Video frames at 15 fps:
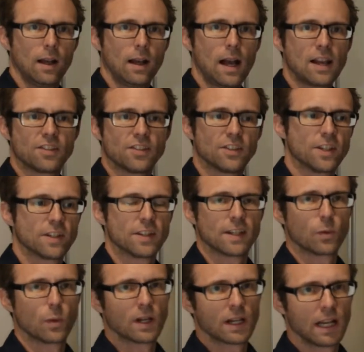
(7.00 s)
Hi
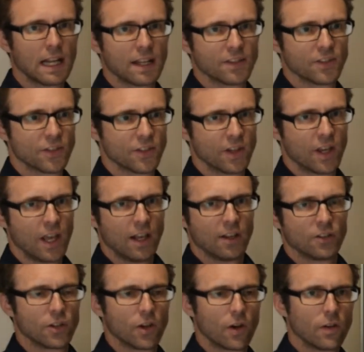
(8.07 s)
Statistics 1 class.
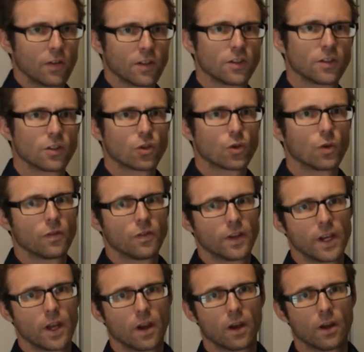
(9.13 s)
So this is a short
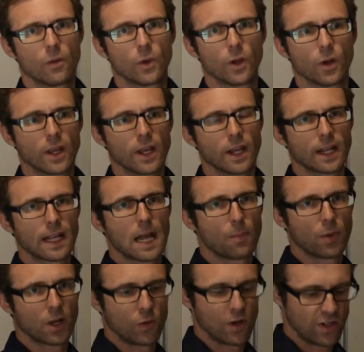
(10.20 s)
video. We're looking at a
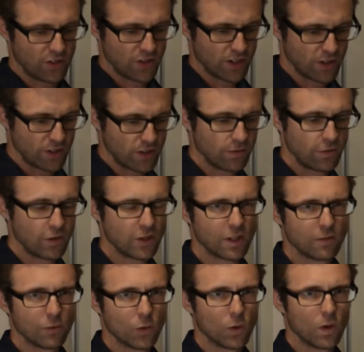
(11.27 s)
couple of questions. First
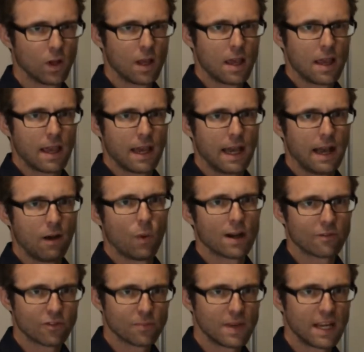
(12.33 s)
of all, one
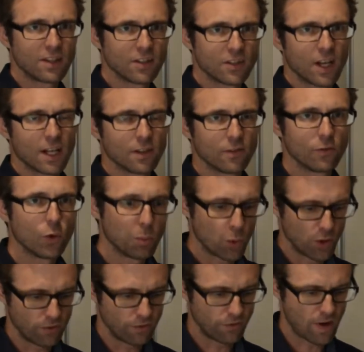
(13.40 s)
from exercise
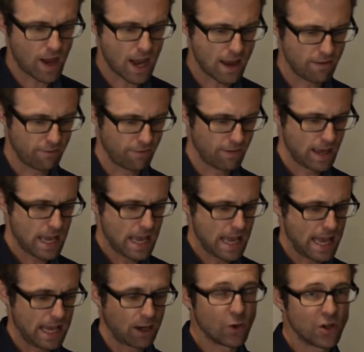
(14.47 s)
4.5,
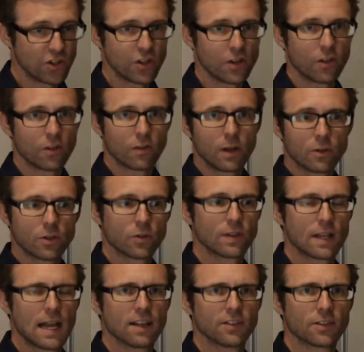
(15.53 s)
question 3, which was
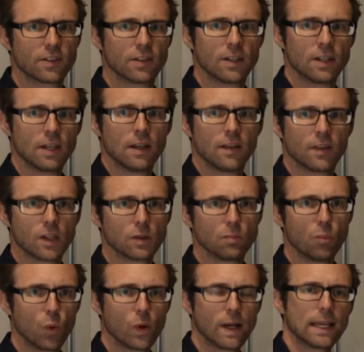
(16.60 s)
asked this
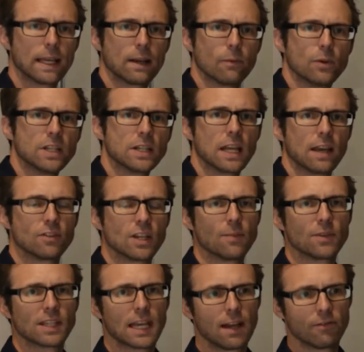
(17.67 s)
morning and we didn't have time
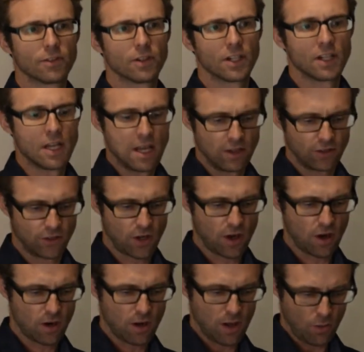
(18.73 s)
to cover it.
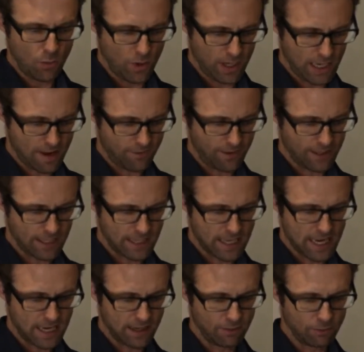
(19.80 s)
So we're covering
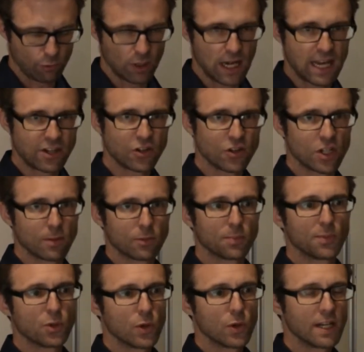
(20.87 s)
again relationships
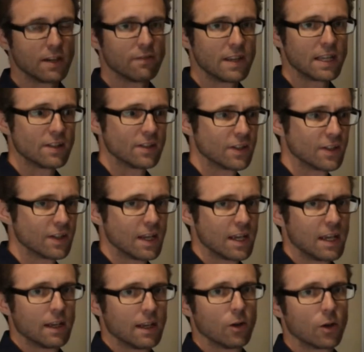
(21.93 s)
between events,
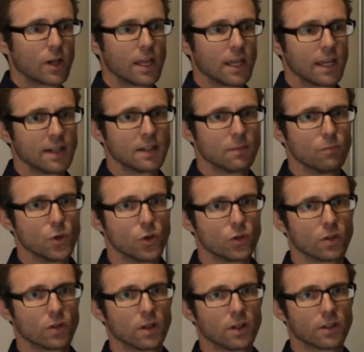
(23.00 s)
looking at
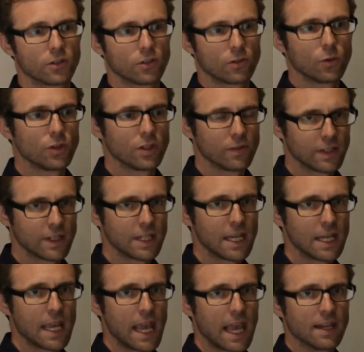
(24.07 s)
mutual
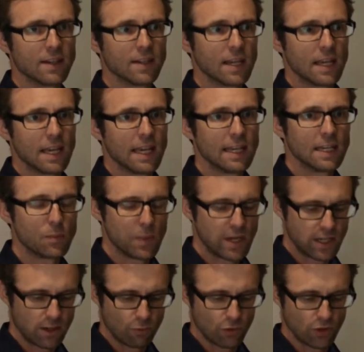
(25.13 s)
exclusivity and
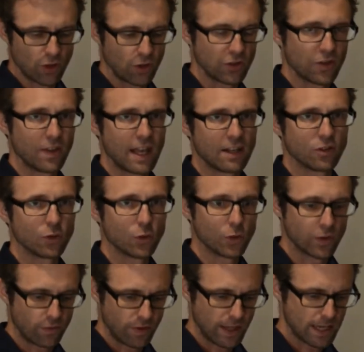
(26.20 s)
independent results and that sort
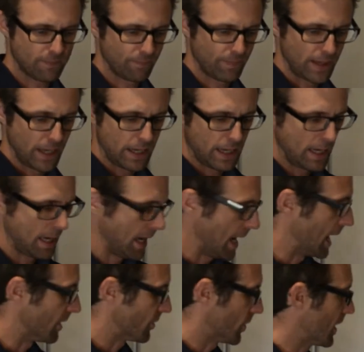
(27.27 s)
of thing.
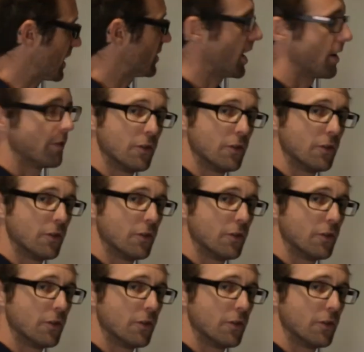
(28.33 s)
So that's our